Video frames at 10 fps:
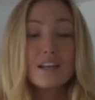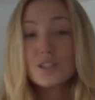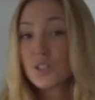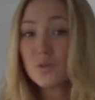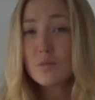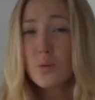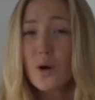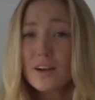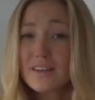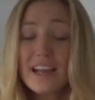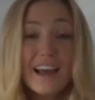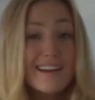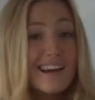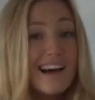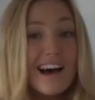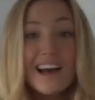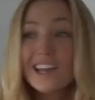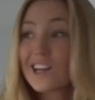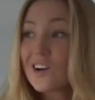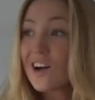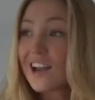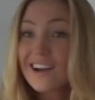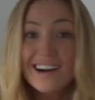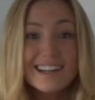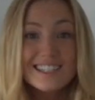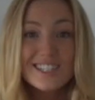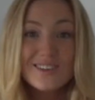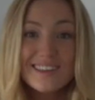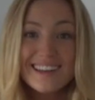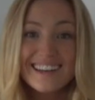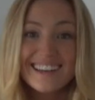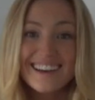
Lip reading: And it's so important. And I got into doing that